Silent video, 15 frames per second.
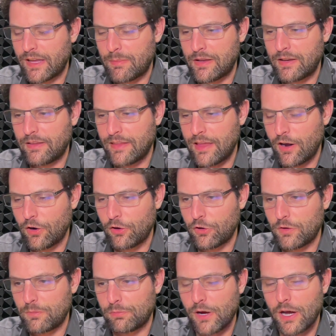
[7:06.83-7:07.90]
I mean, they are
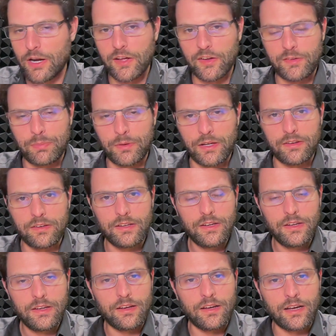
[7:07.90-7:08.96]
good products, but
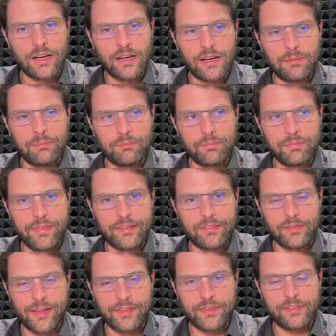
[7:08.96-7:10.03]
that's
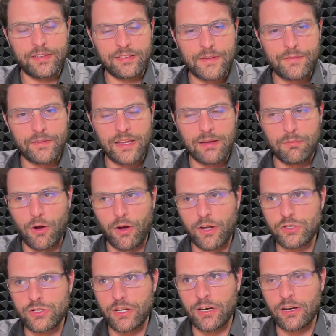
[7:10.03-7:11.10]
a significant market
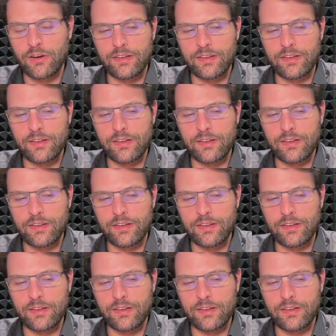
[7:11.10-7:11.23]
share.